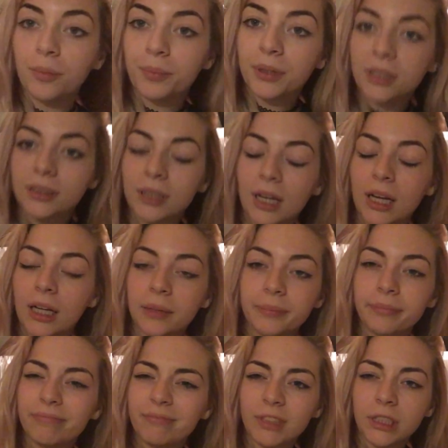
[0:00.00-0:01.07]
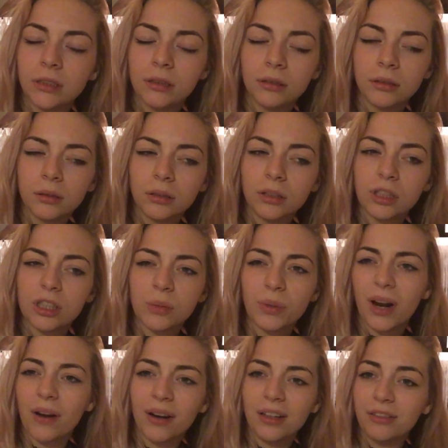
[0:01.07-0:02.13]
no, but just
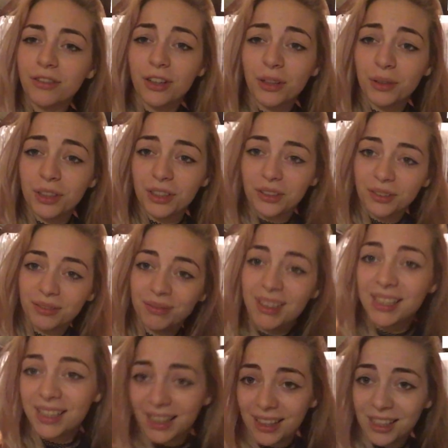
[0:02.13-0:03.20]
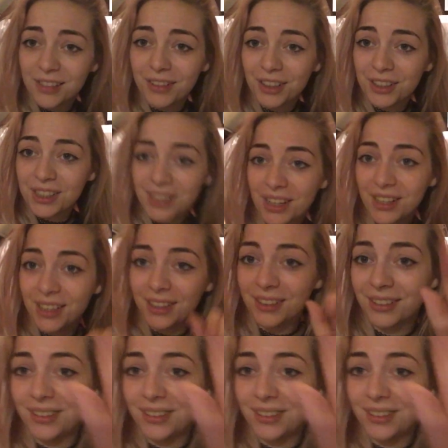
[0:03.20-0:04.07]
without any further ado, let's get this video started.